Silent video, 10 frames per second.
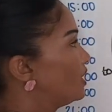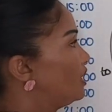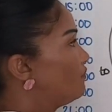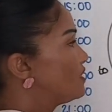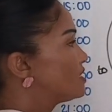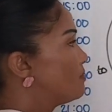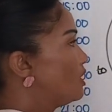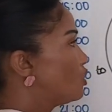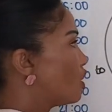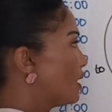If I say
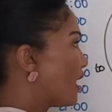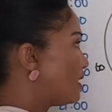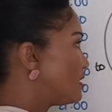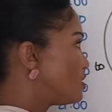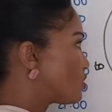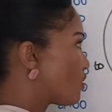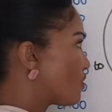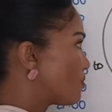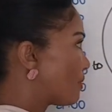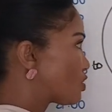my long hand is
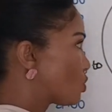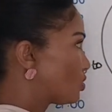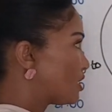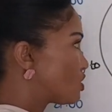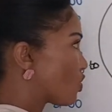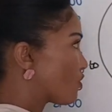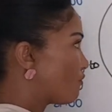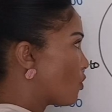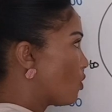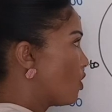on, my short hand is on the
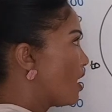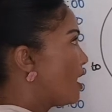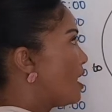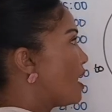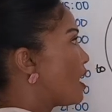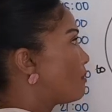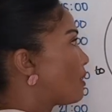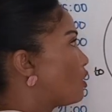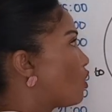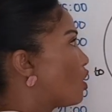4 and
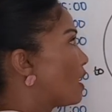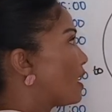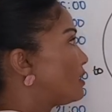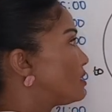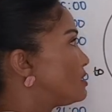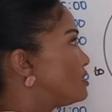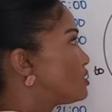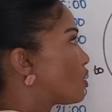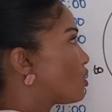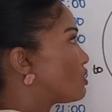my long hand
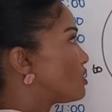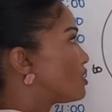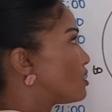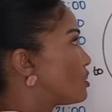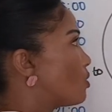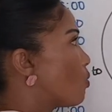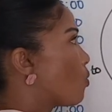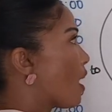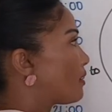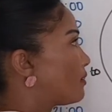is on the
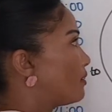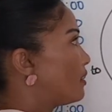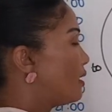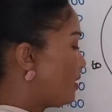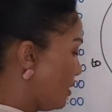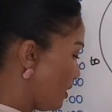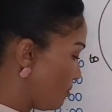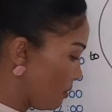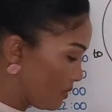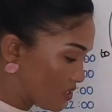1.
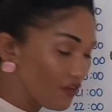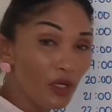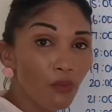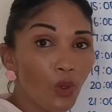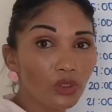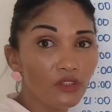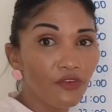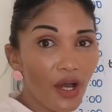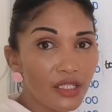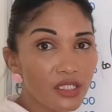Remember, it's very important
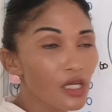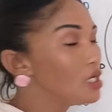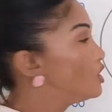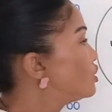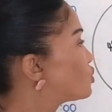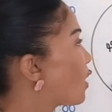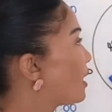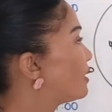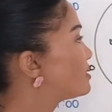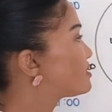for us to
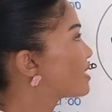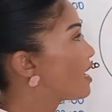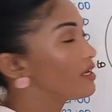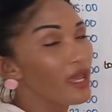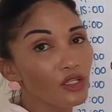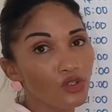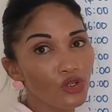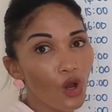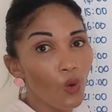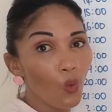understand and to
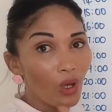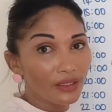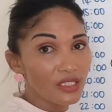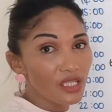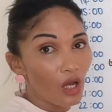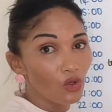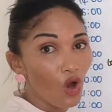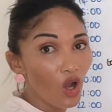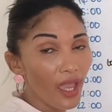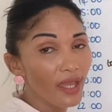know what is our
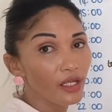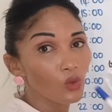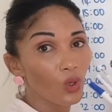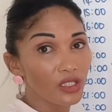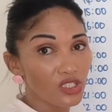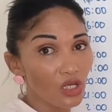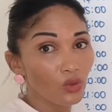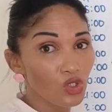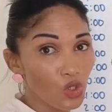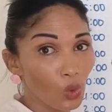long hand and what is
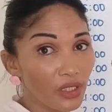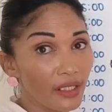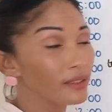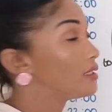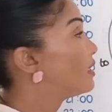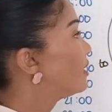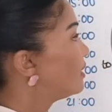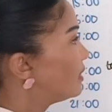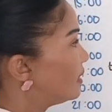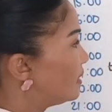our short hand.
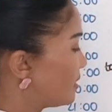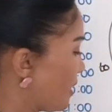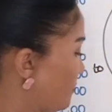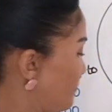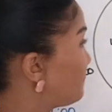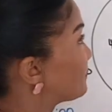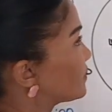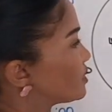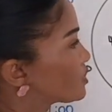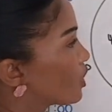Right.
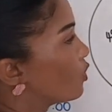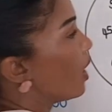So